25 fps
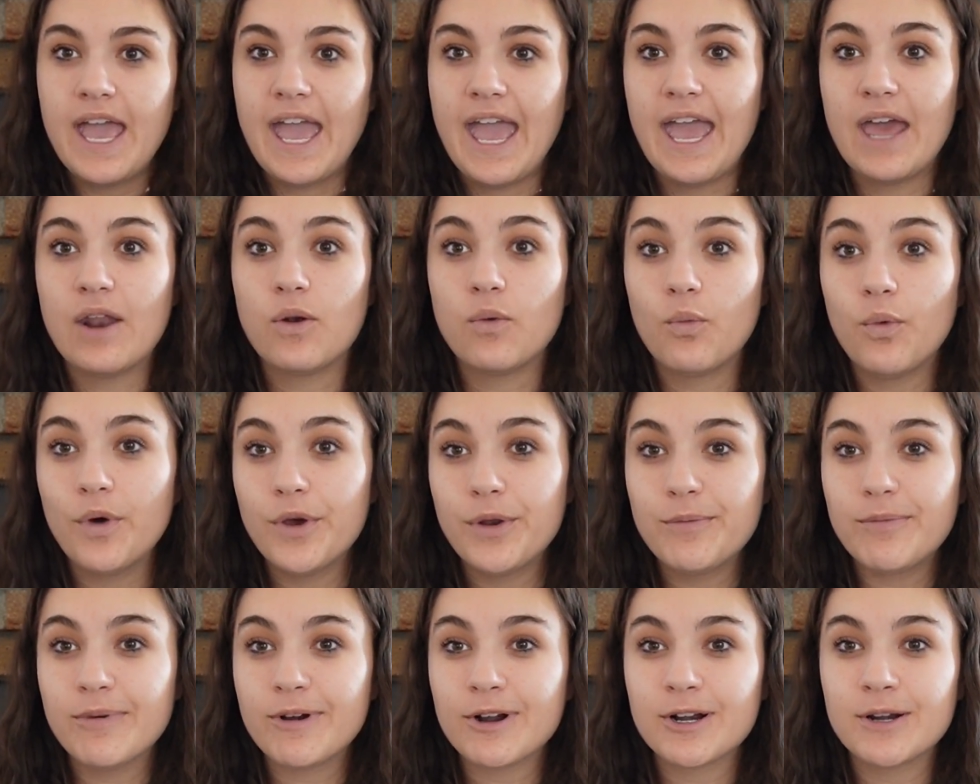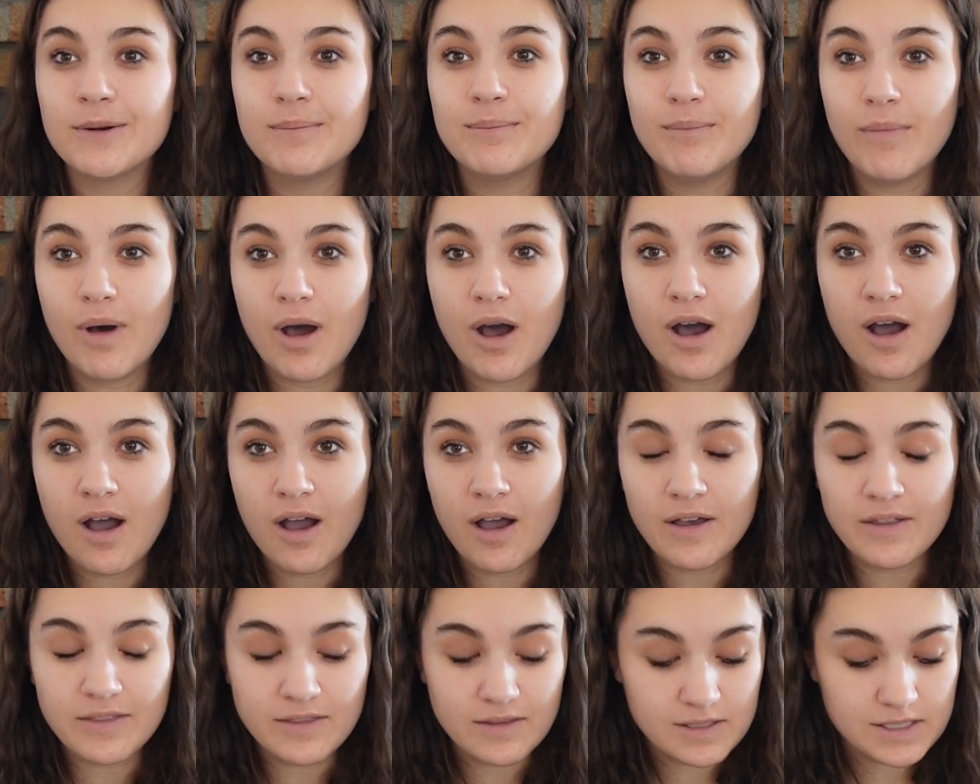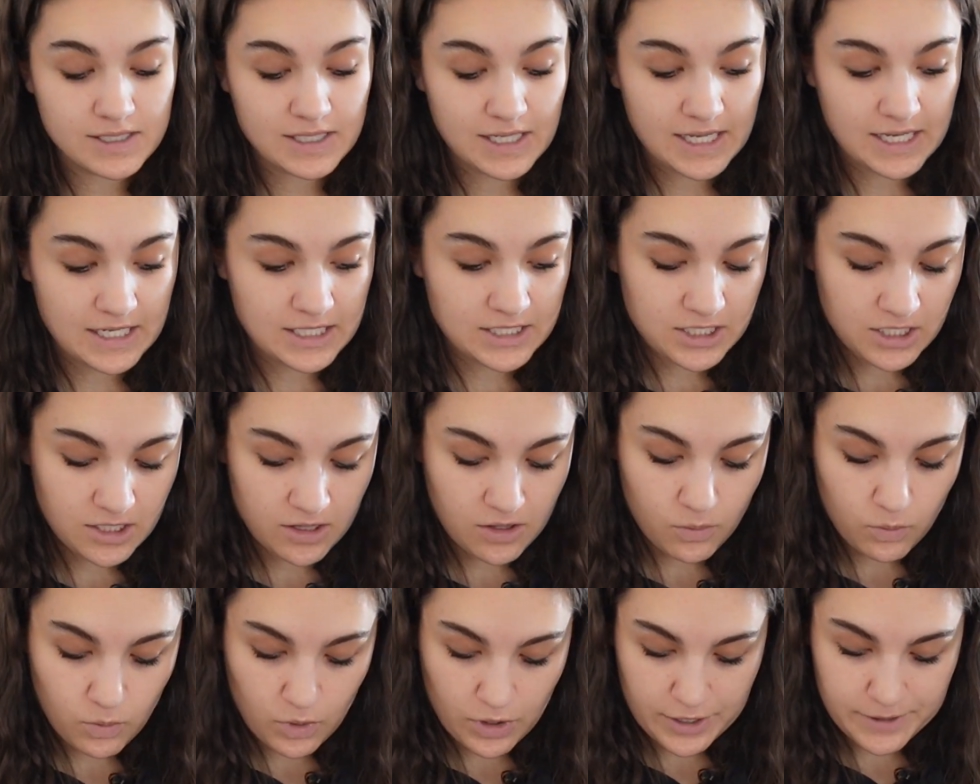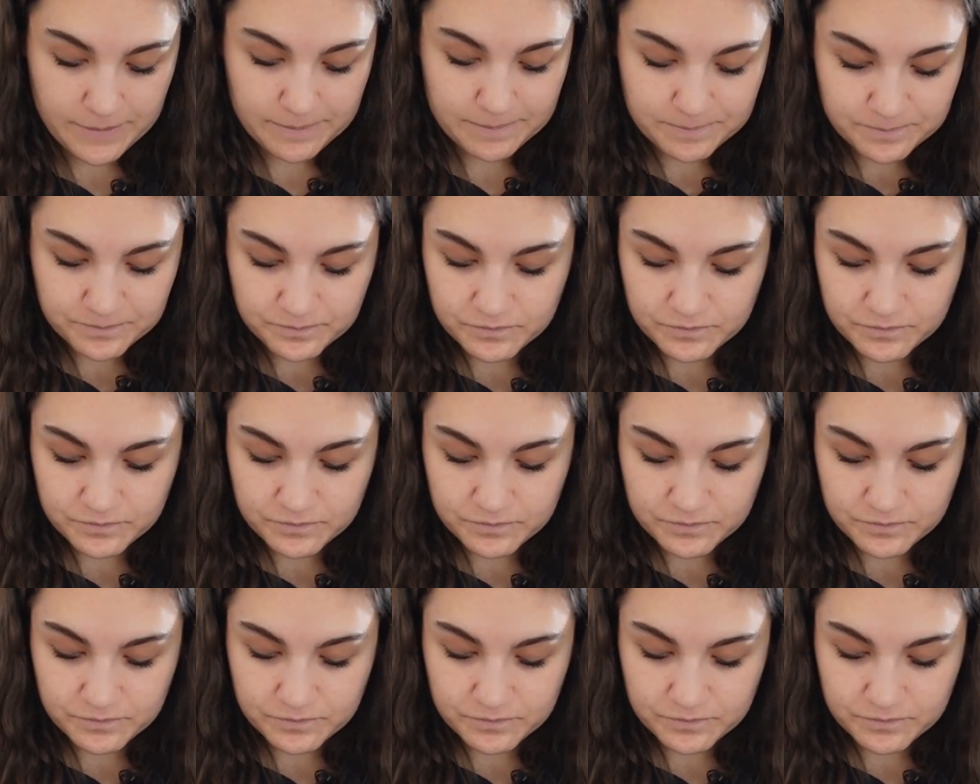and wood burn moths into the wood.